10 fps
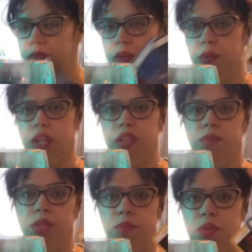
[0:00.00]
what other
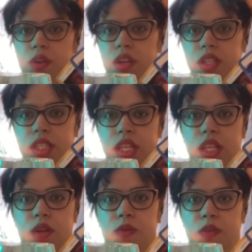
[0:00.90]
people are
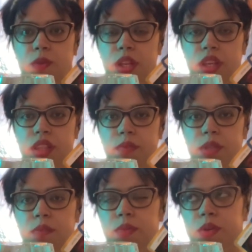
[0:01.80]
saying, or from what other
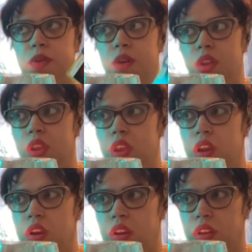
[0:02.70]
people
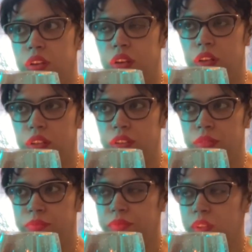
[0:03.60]
are
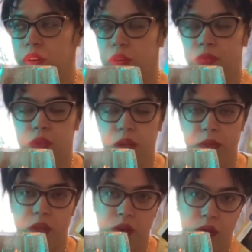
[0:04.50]
or from
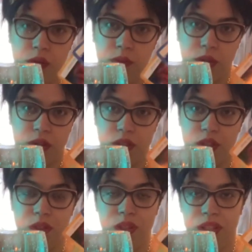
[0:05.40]
your own
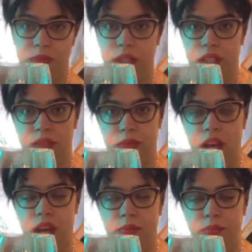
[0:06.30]
personal limited
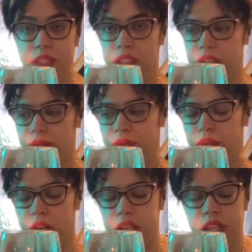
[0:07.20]
belief,
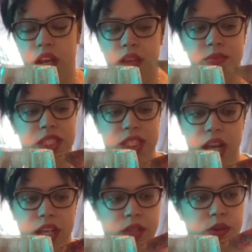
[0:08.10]
right,
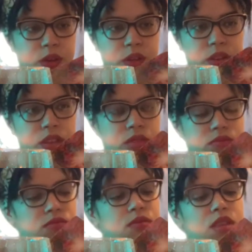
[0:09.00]
style or
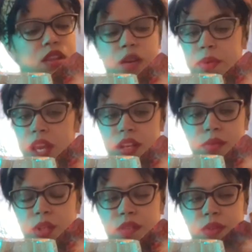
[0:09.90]
thought pattern,
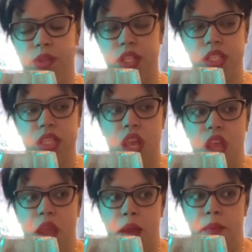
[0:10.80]
whatever it is.
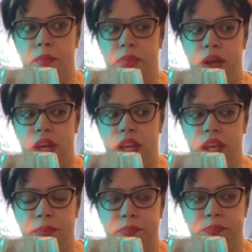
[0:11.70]
But